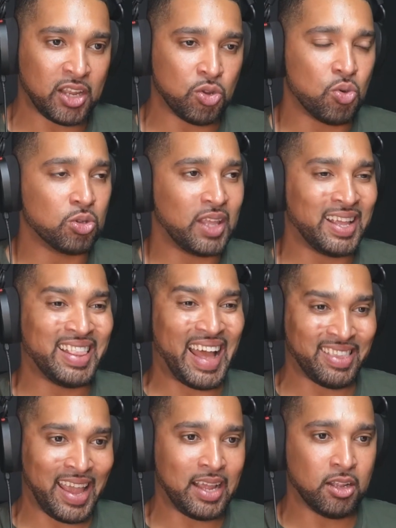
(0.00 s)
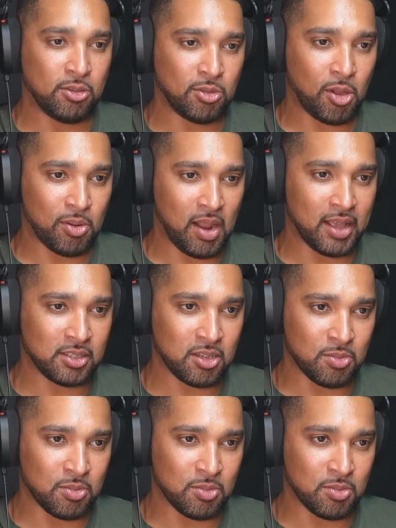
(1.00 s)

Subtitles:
in that day that you don't like so much.